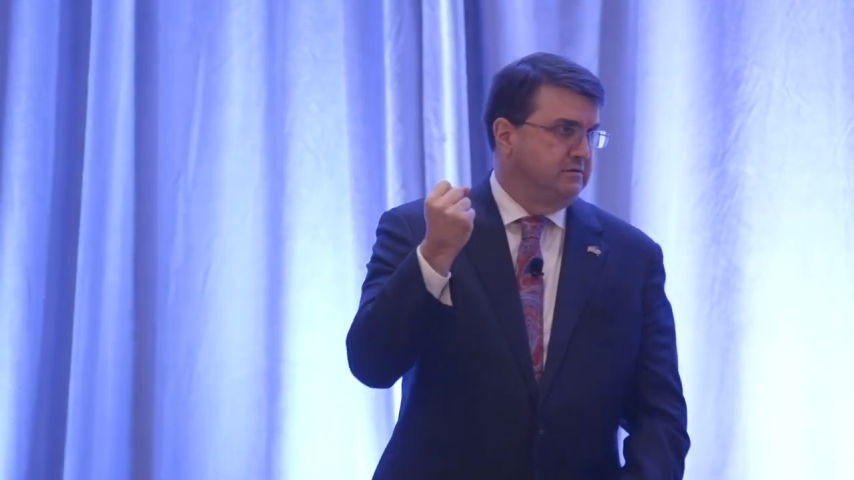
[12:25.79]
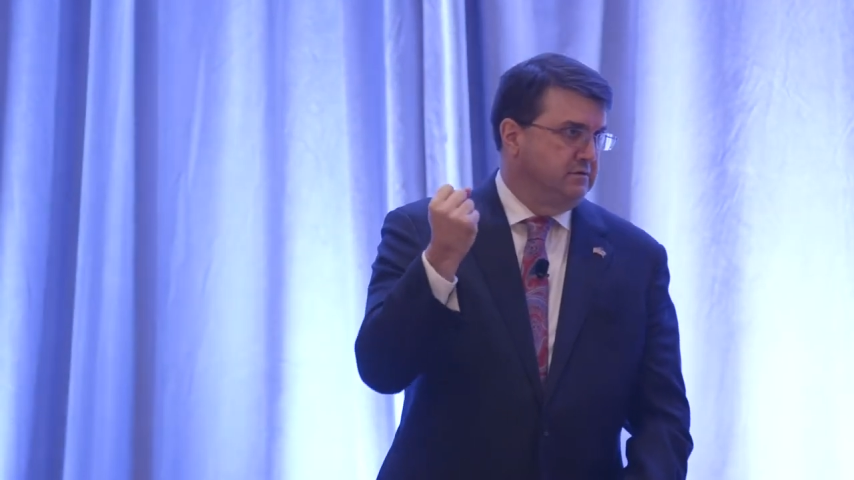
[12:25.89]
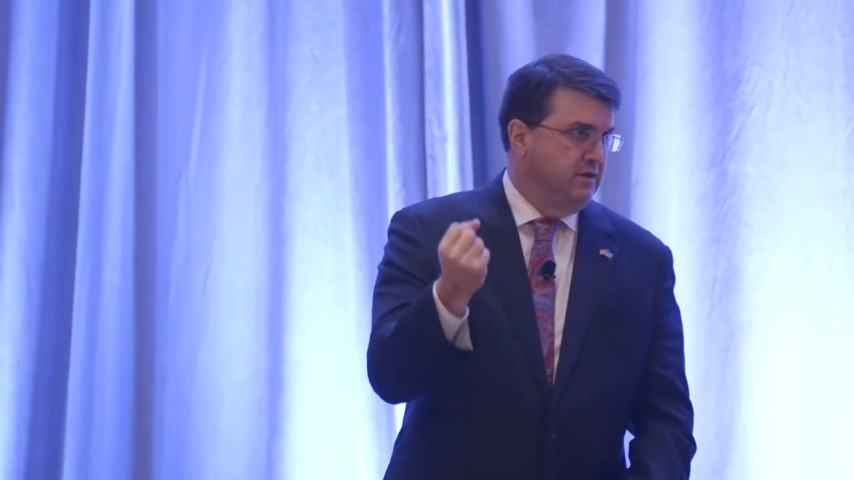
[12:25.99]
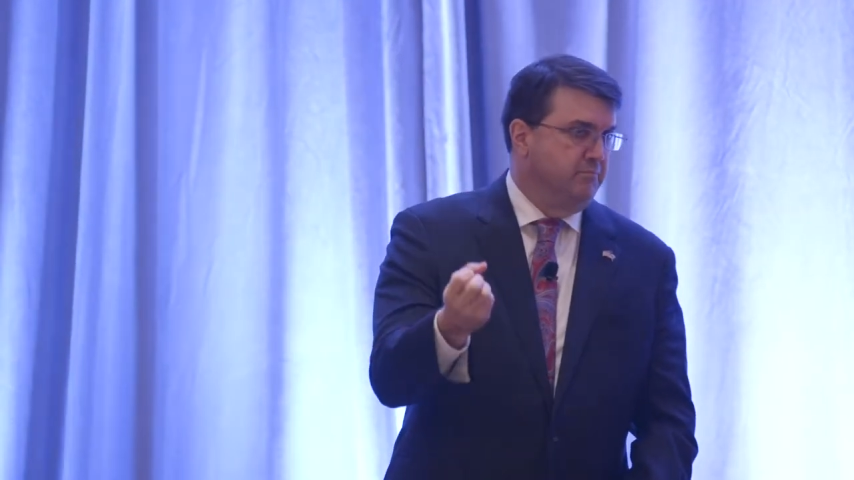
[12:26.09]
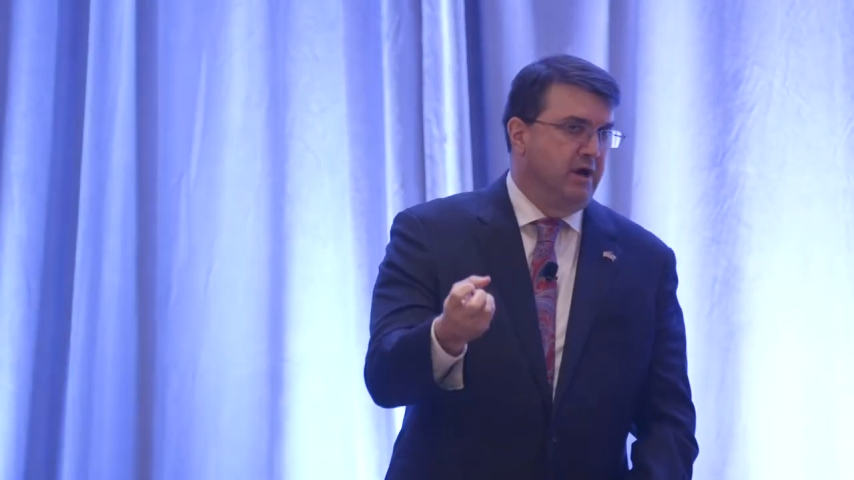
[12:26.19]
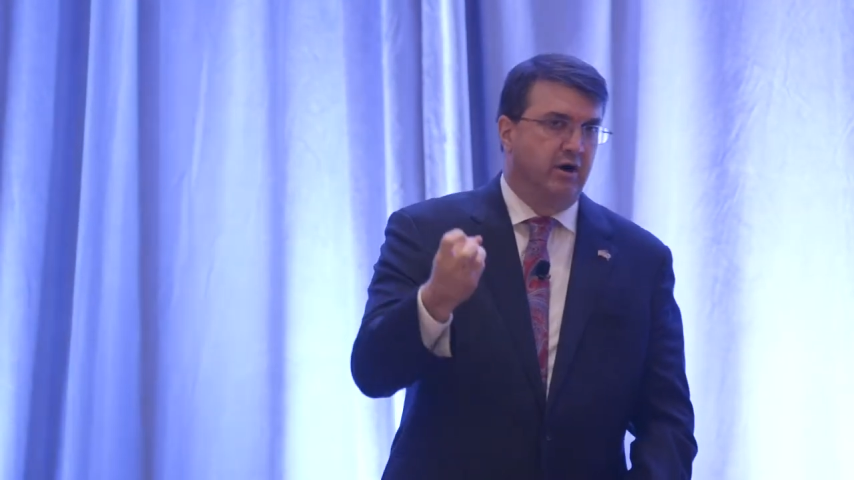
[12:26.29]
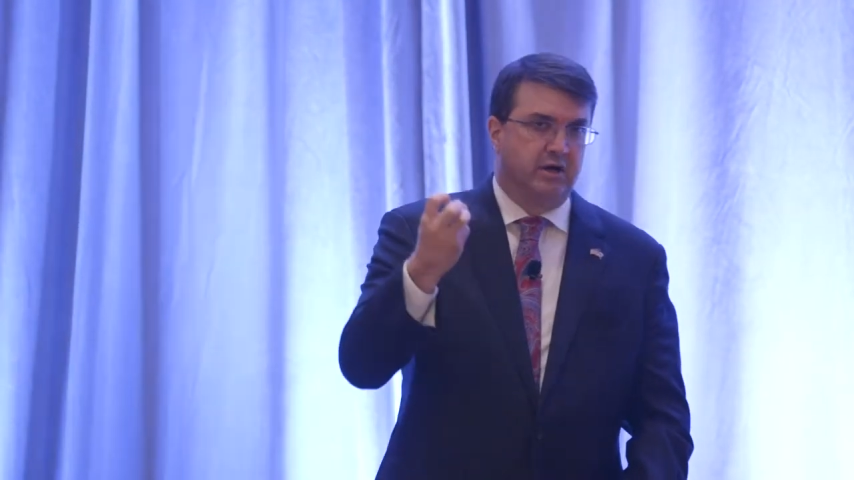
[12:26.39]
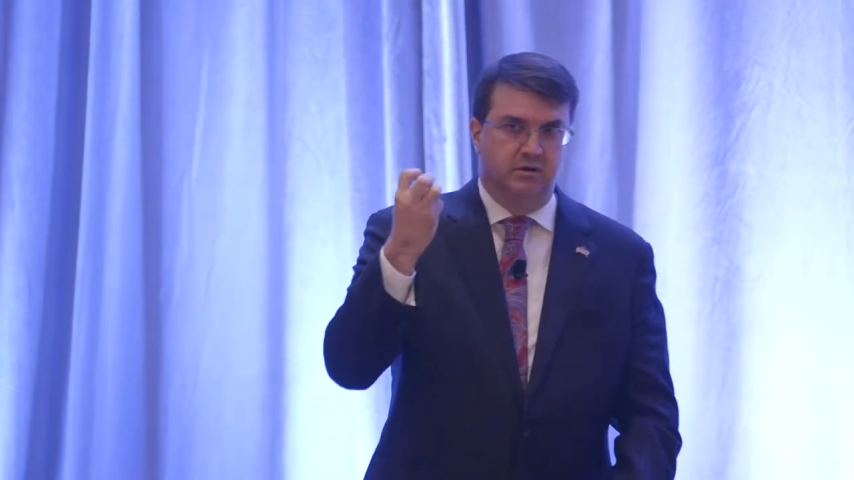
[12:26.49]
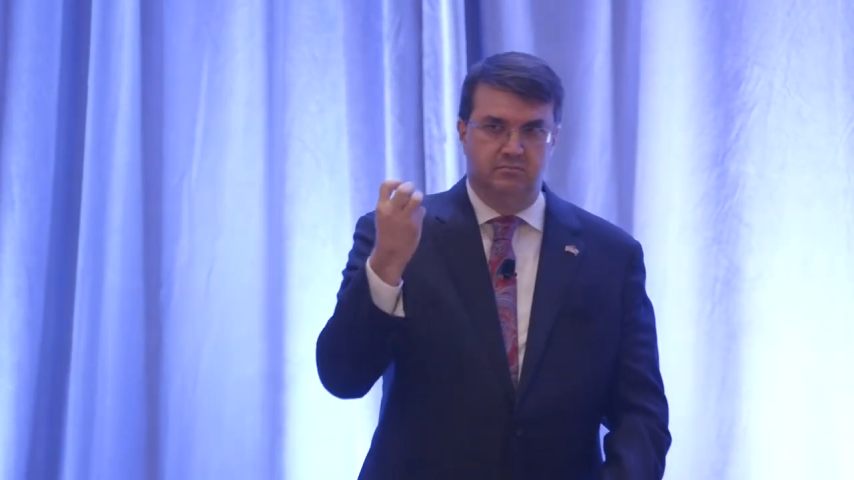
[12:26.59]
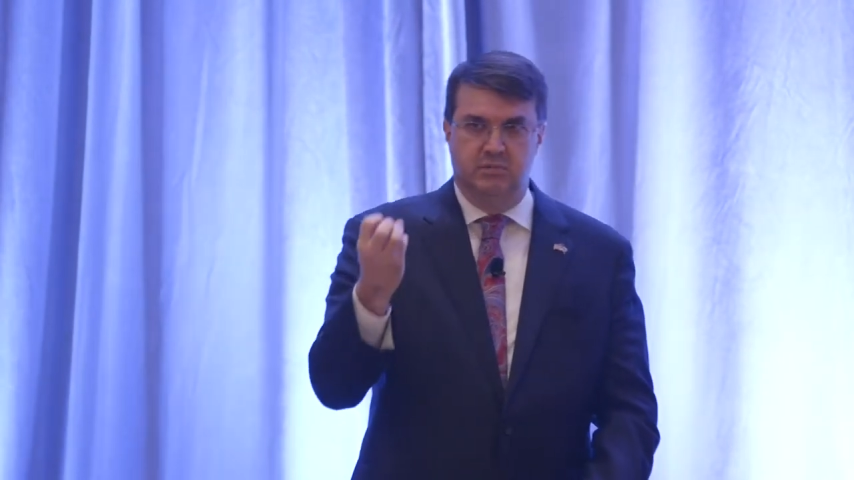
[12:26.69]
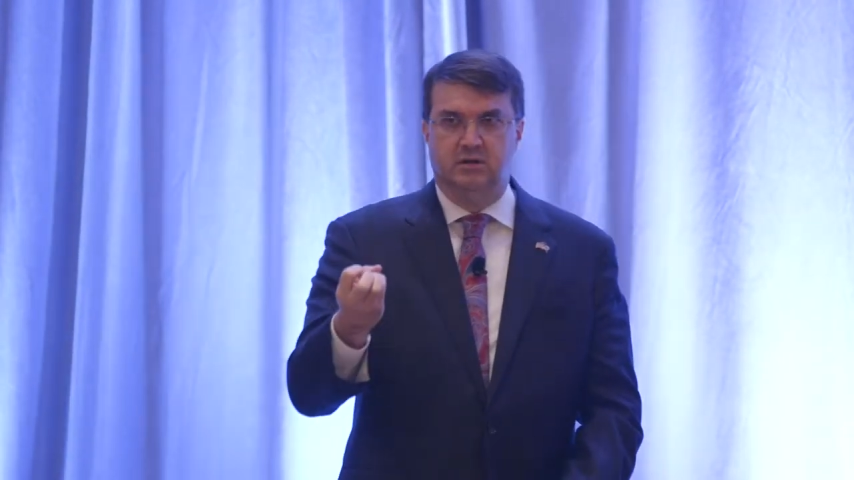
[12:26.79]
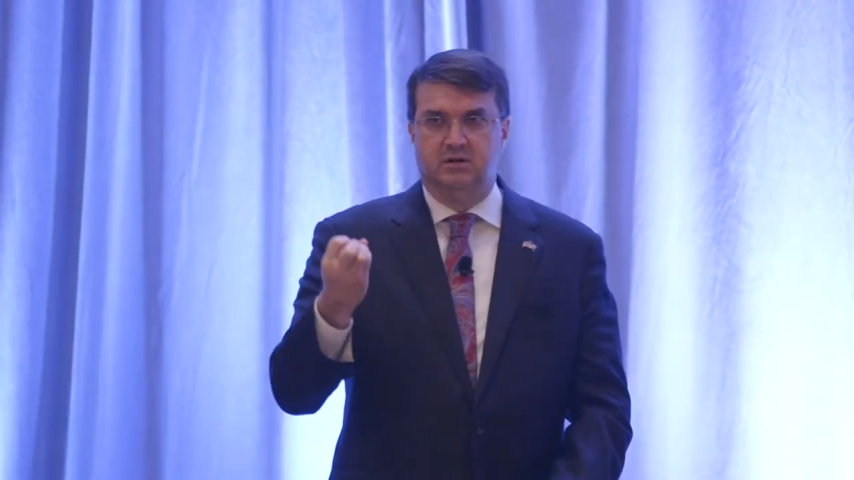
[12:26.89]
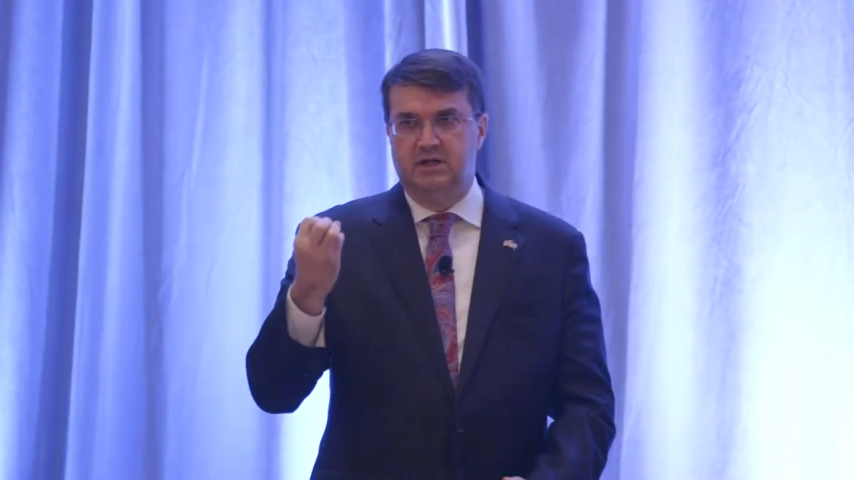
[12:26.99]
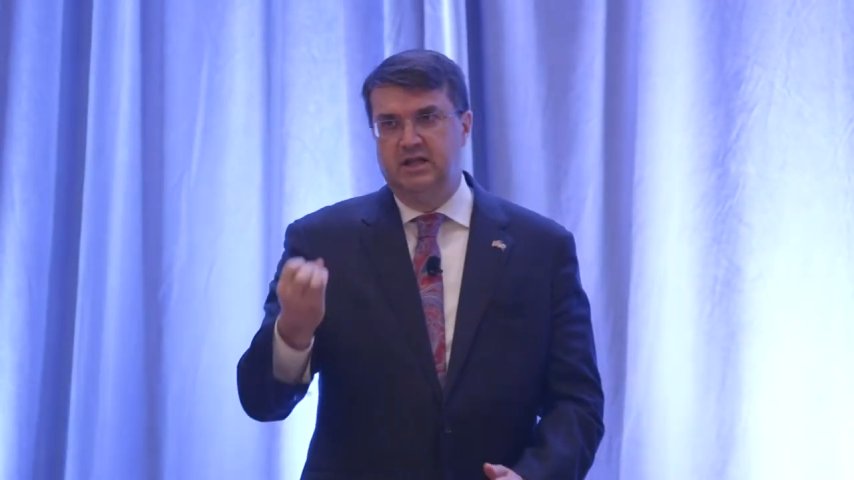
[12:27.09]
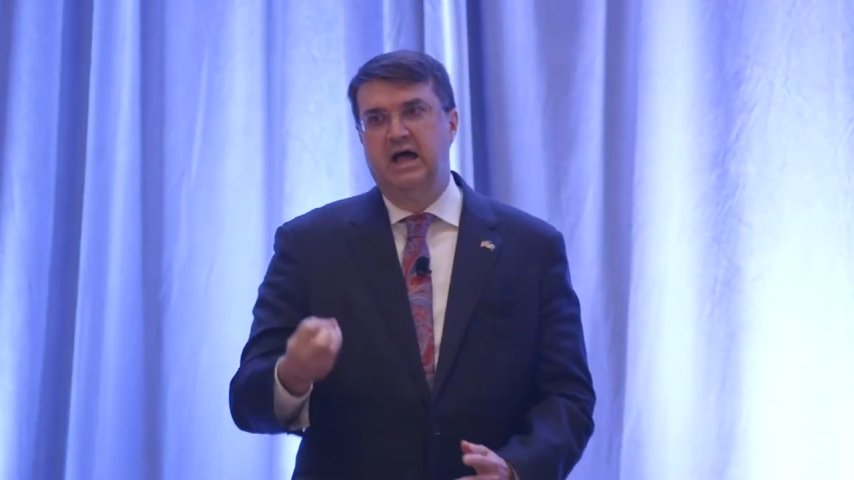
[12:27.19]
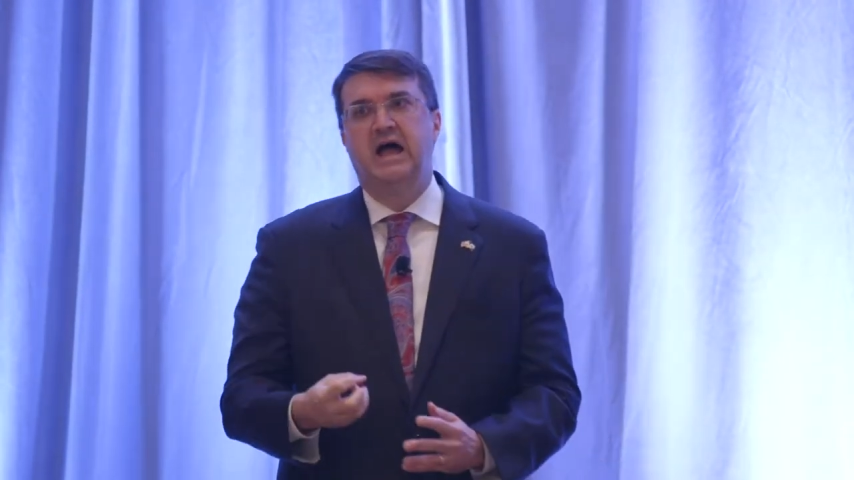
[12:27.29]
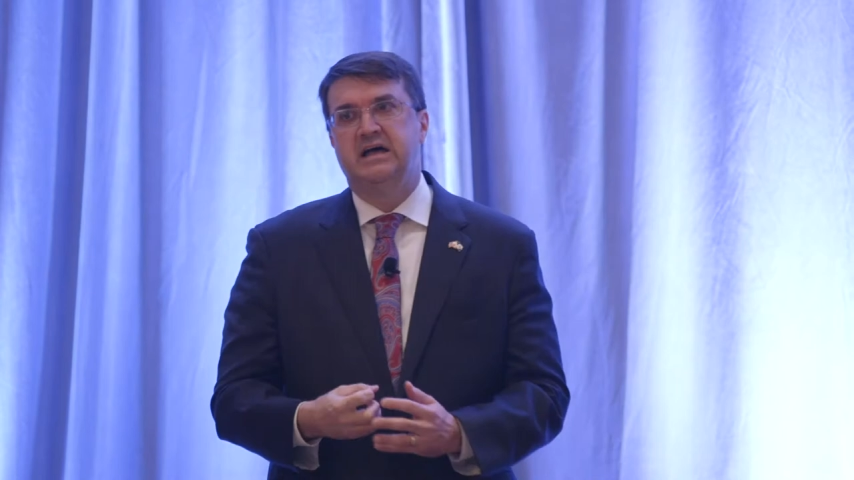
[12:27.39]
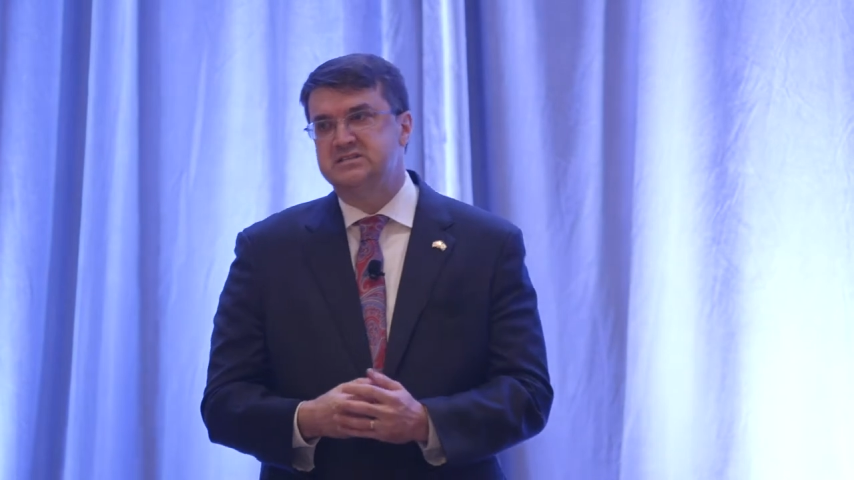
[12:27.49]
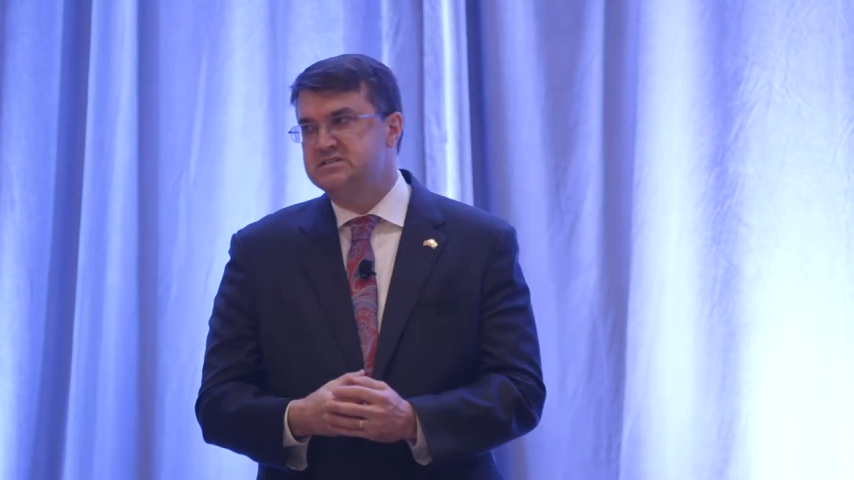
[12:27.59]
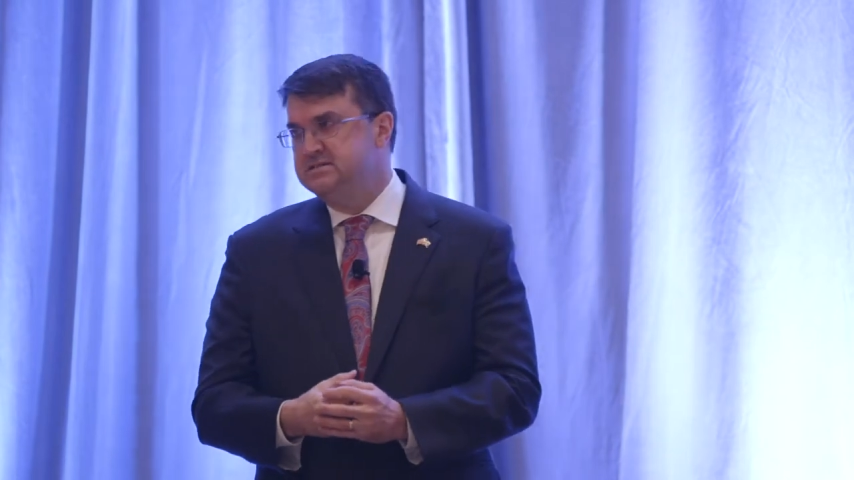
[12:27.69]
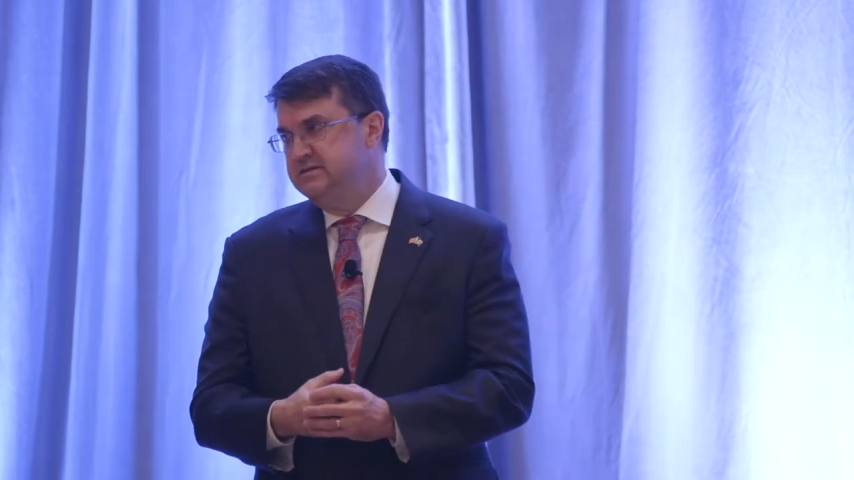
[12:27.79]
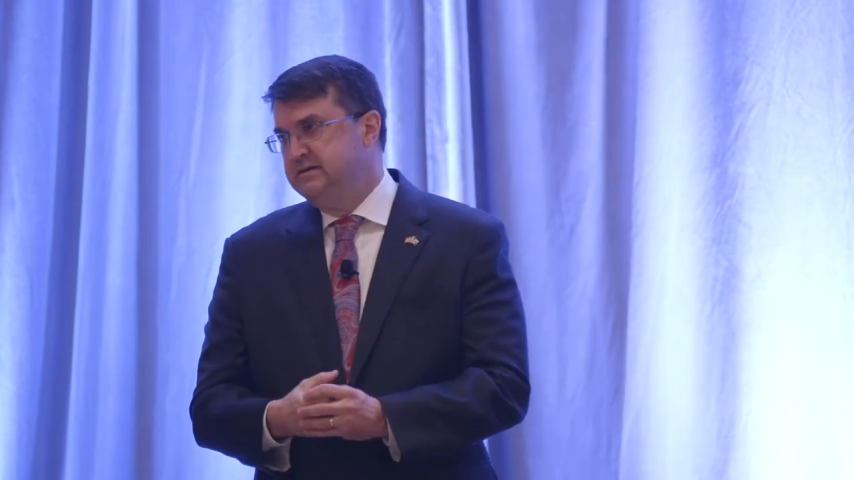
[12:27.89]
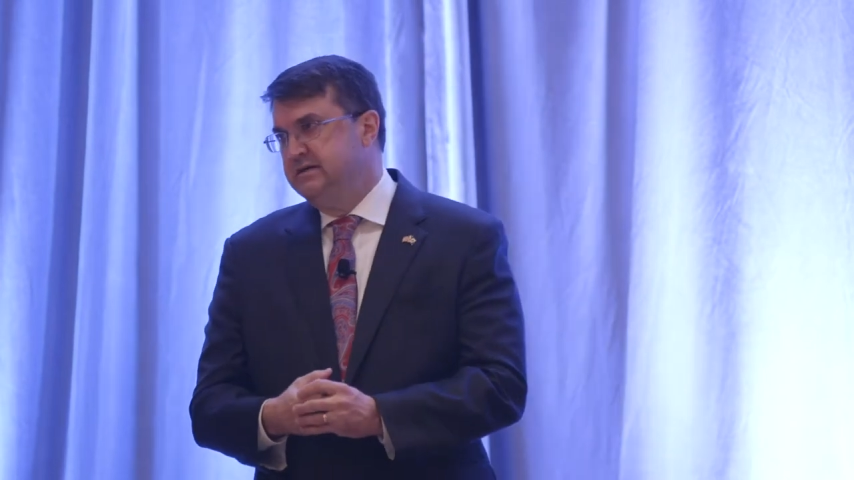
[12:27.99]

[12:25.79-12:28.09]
the American middle class